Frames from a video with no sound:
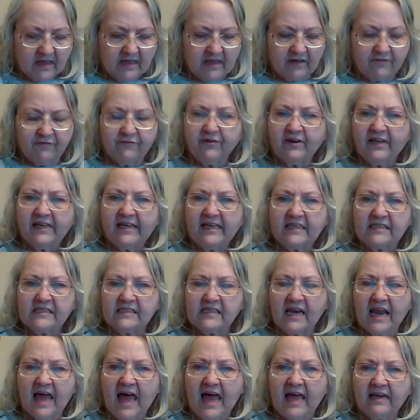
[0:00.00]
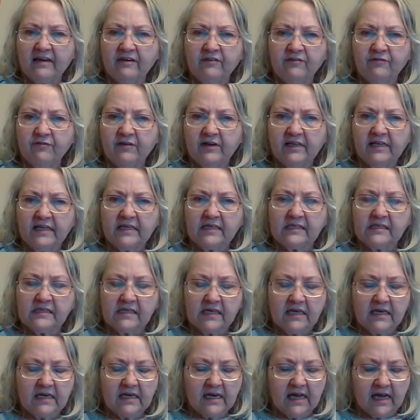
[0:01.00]
the lined fleece
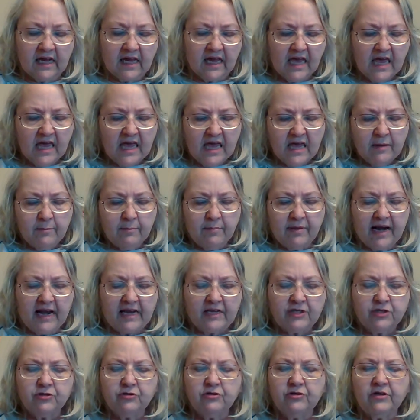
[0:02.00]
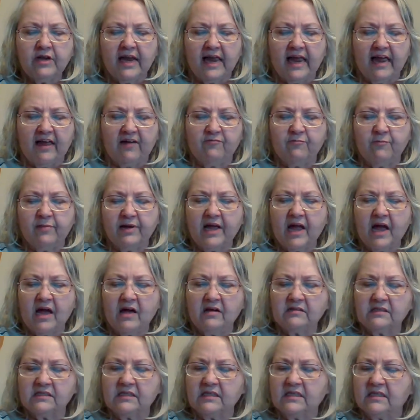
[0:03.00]
in it, but I should have
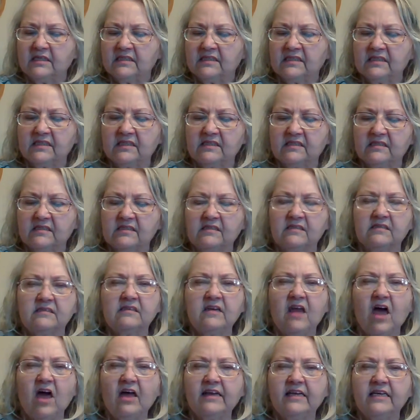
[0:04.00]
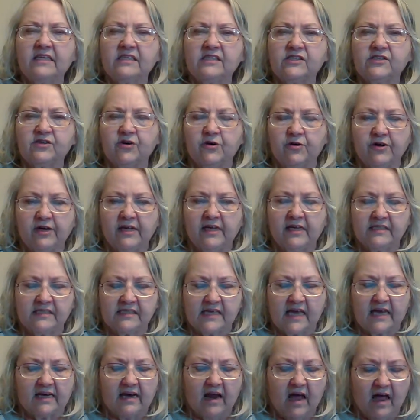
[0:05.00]
because it's not as sturdy as
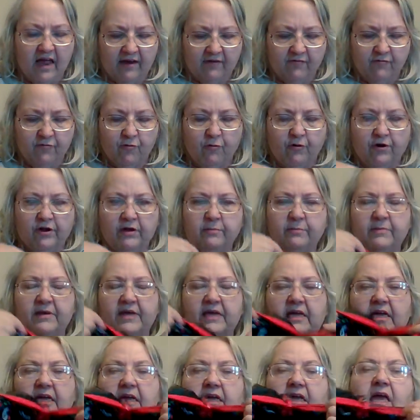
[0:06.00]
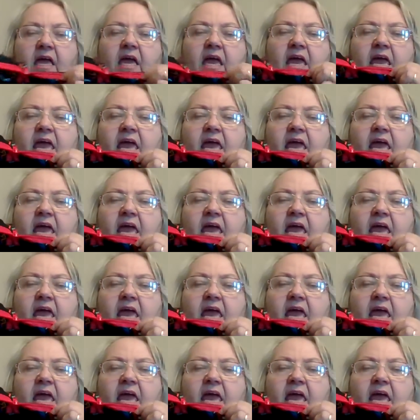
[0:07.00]
I'd like for it to be.